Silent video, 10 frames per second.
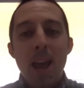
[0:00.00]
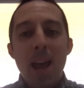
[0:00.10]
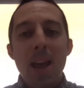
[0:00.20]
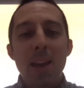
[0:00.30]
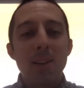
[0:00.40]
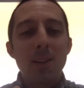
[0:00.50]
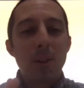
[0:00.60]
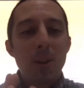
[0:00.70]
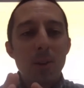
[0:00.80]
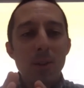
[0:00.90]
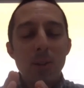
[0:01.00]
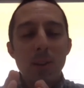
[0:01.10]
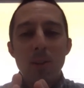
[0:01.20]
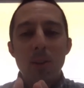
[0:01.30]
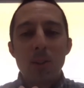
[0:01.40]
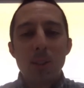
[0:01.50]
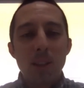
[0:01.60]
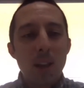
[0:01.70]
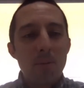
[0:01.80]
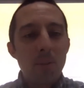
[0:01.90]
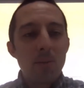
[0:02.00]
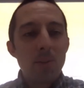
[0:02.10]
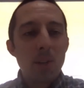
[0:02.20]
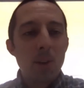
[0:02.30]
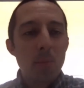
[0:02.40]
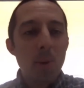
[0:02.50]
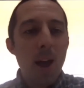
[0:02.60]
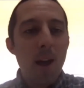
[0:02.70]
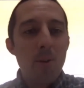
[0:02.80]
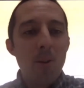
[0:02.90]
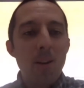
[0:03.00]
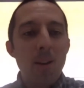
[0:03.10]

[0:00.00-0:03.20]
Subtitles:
and there's a level of sharing power